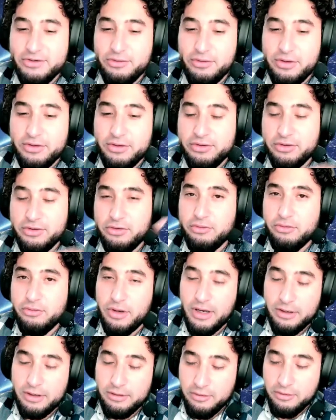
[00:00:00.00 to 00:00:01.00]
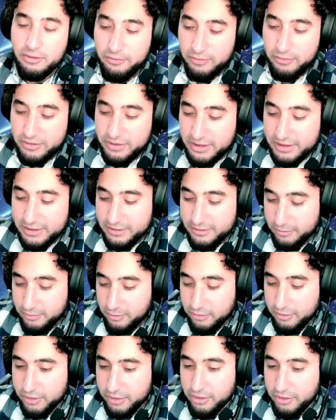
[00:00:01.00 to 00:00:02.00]
you I don't know if you said this
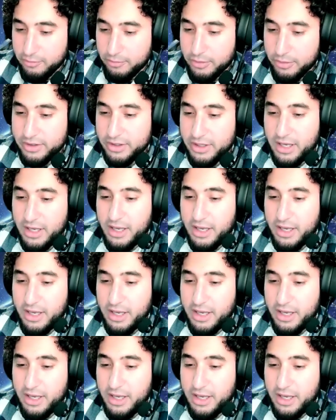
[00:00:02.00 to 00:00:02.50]
earlier, but